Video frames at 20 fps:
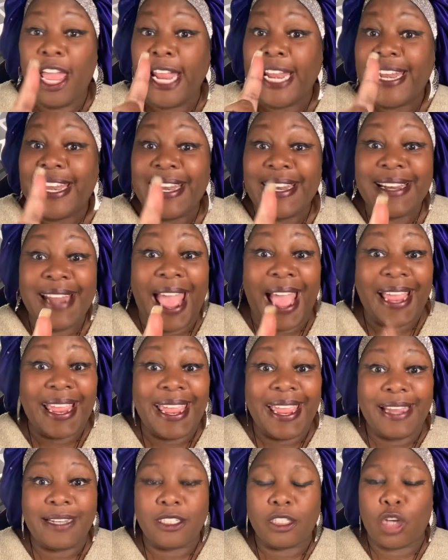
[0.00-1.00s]

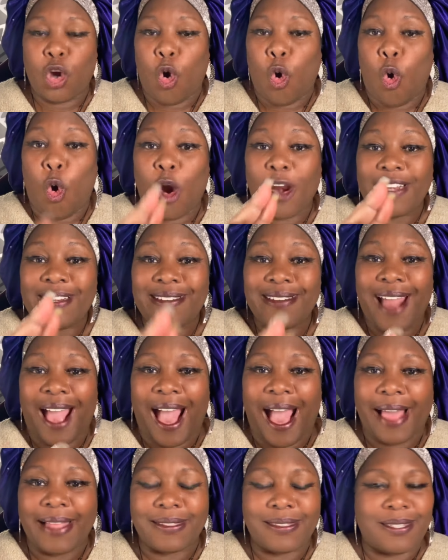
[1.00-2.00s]
Naked or
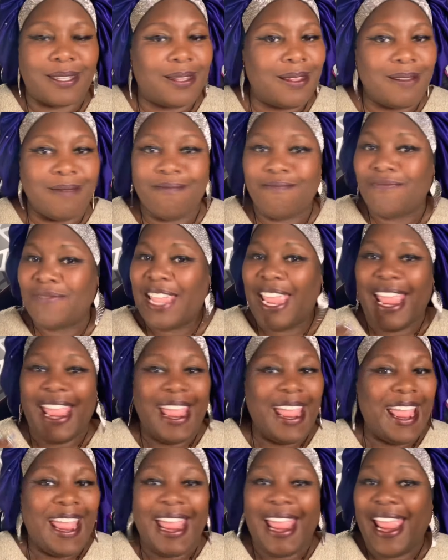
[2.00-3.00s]
not,
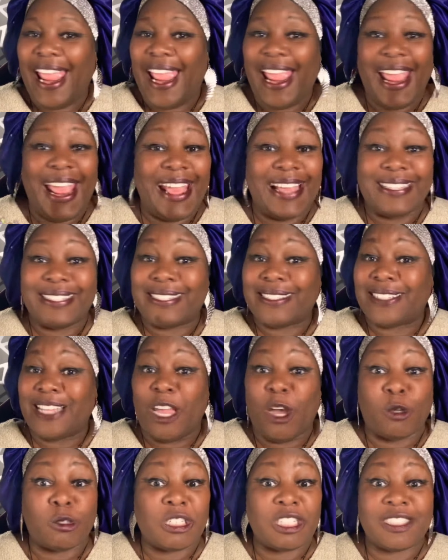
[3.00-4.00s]
it
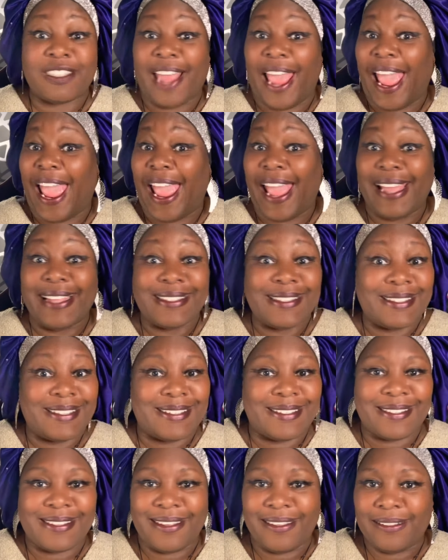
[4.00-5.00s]
still
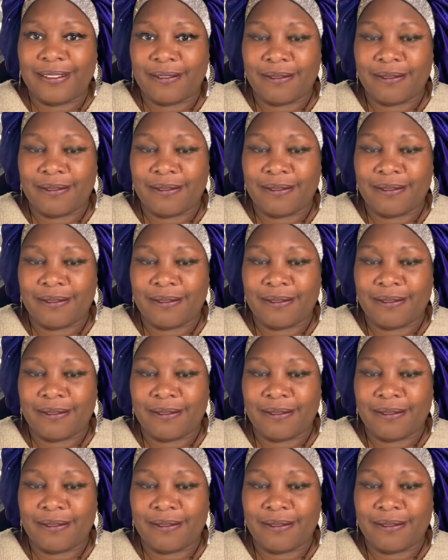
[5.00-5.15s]
stands.